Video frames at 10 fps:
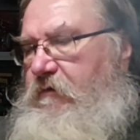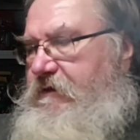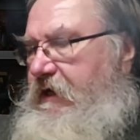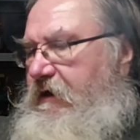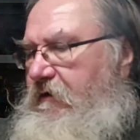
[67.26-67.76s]

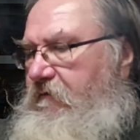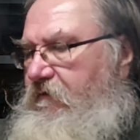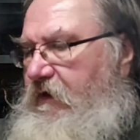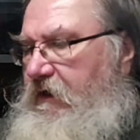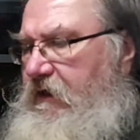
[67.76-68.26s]
had an
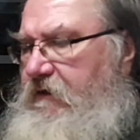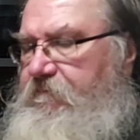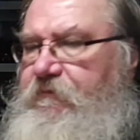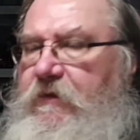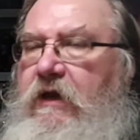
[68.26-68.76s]
affinity
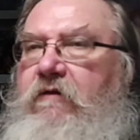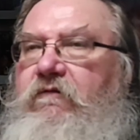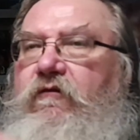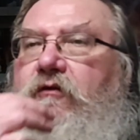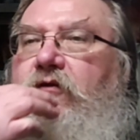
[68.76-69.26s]

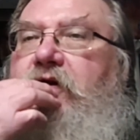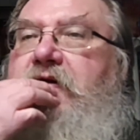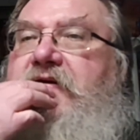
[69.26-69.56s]
for